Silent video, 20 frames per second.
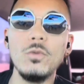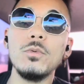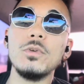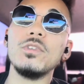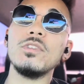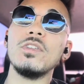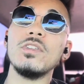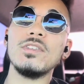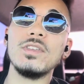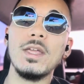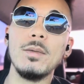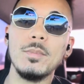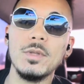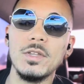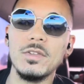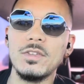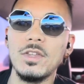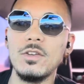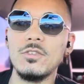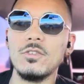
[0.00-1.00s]
which is the
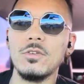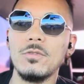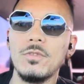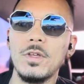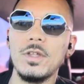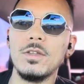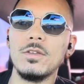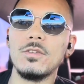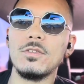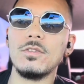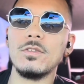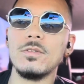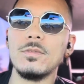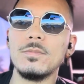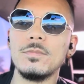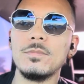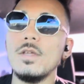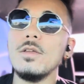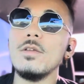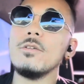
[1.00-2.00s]
stabilization
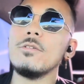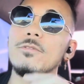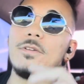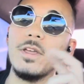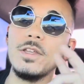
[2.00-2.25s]
phase.